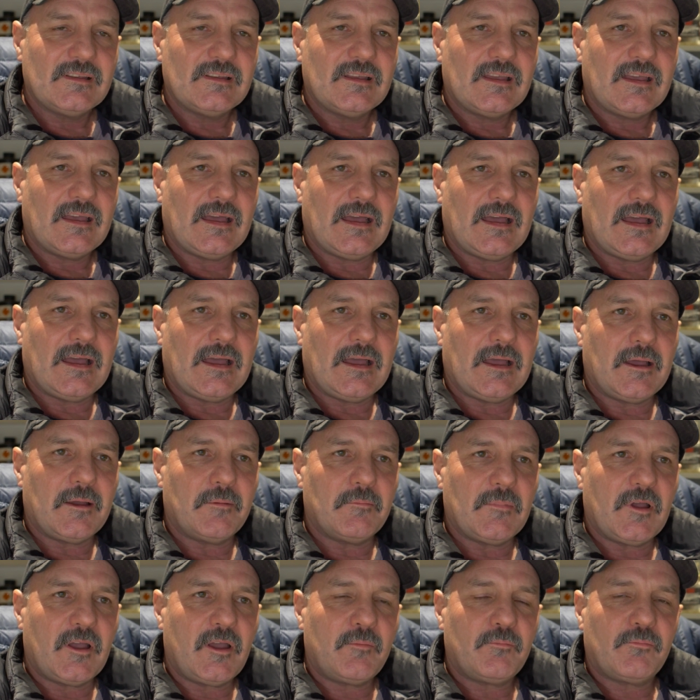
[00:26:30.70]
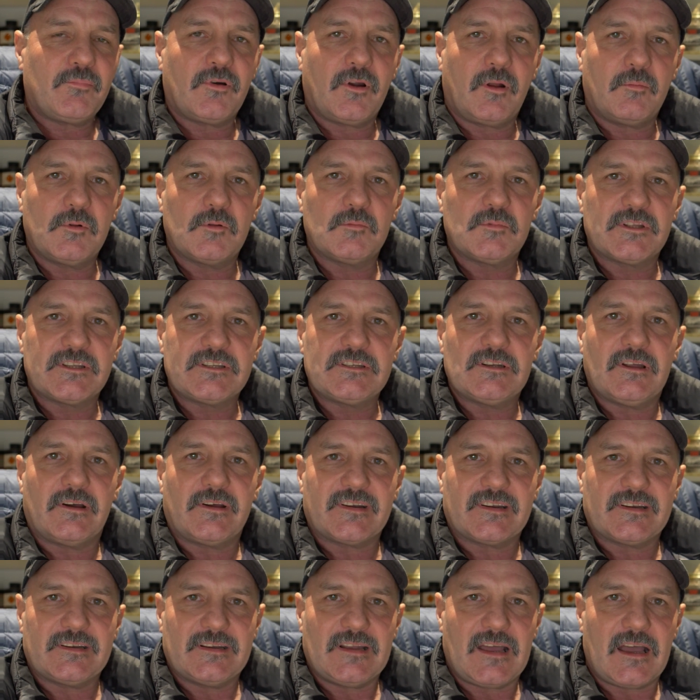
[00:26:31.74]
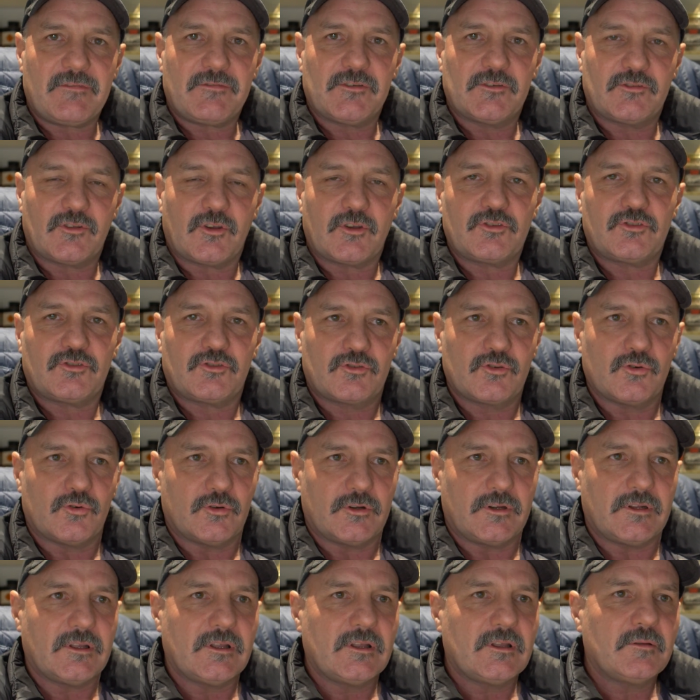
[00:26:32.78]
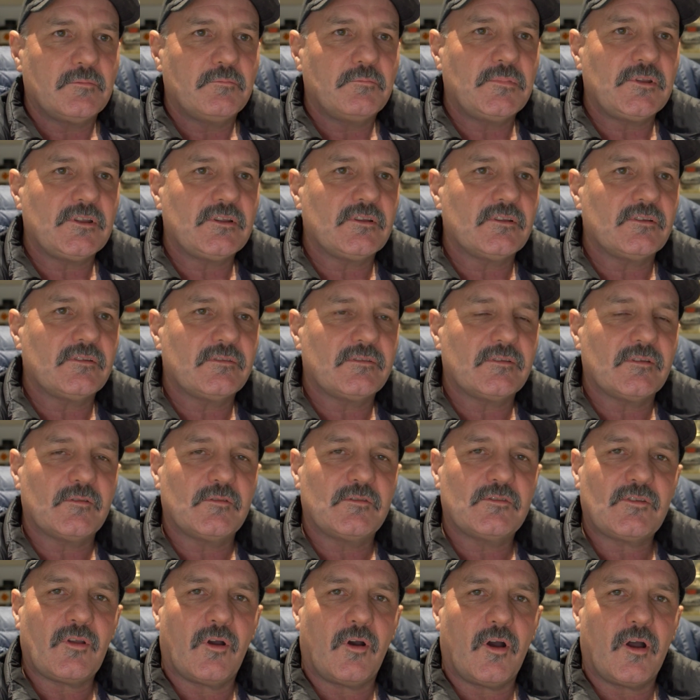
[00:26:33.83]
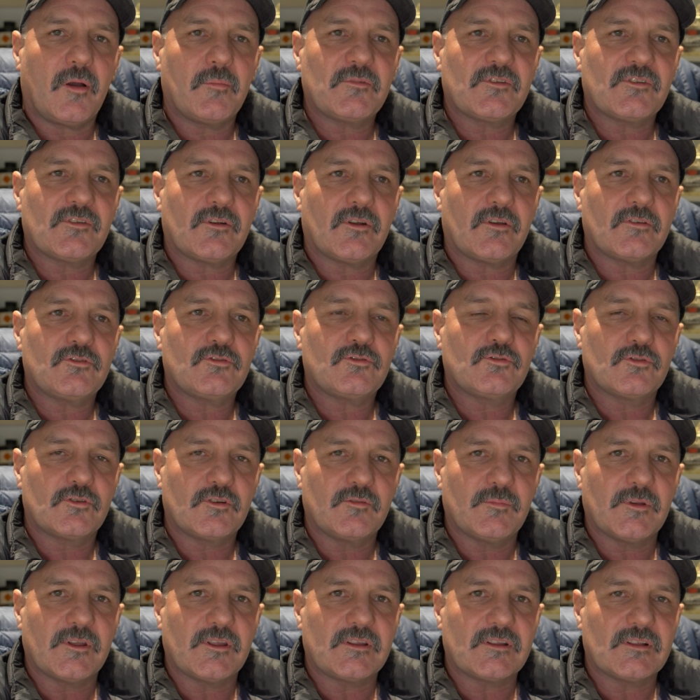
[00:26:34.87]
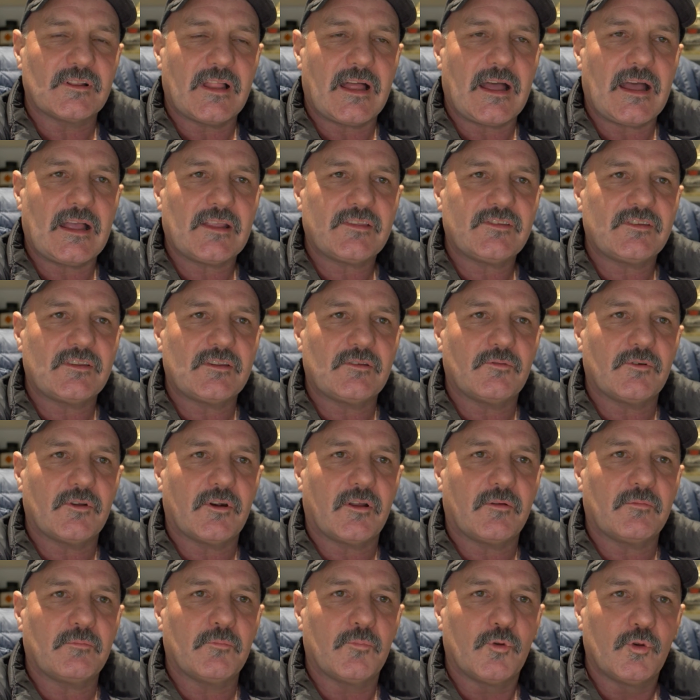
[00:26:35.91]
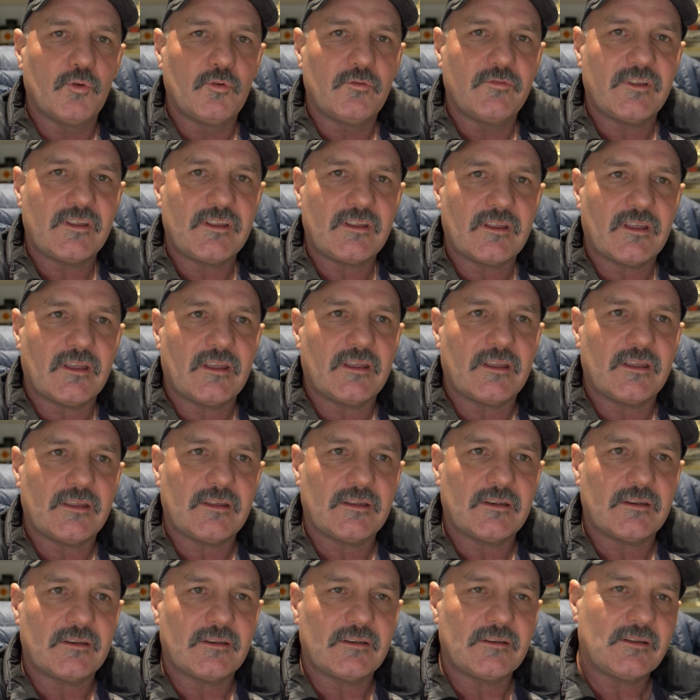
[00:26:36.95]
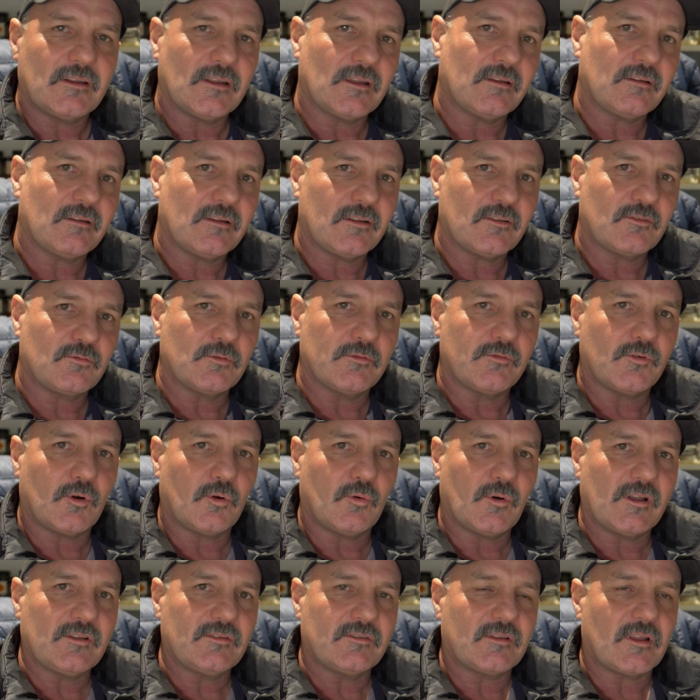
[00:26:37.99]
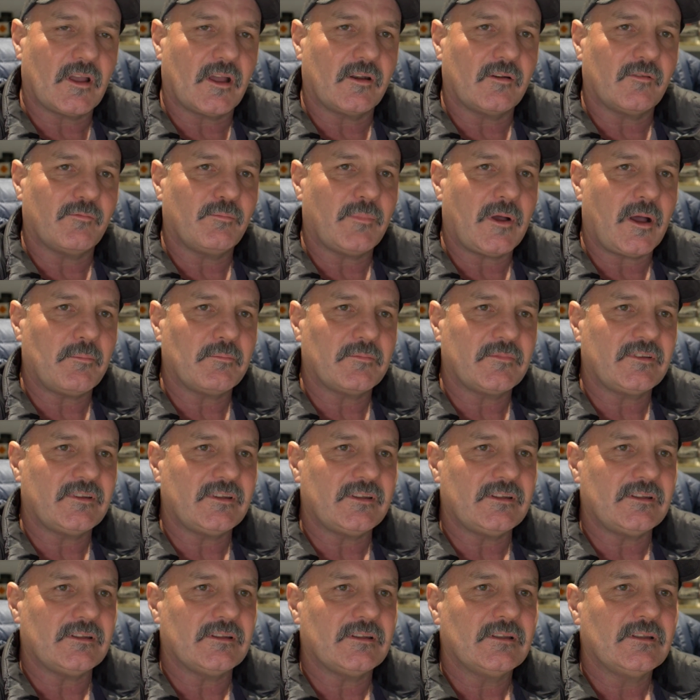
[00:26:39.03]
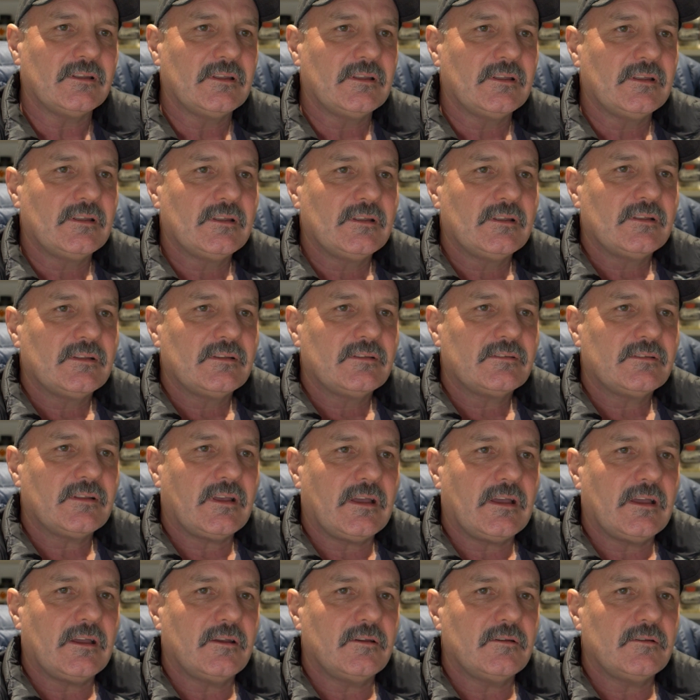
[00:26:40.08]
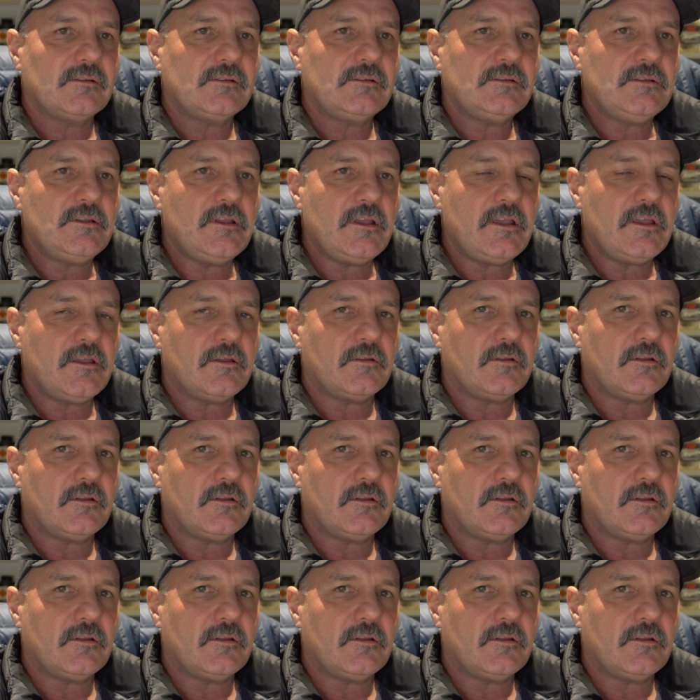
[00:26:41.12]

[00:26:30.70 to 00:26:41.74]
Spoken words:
and probably not enough as I should, because there's times that I should have been glassing where I'm moving and, as we've always done, a bump deer. So, yeah,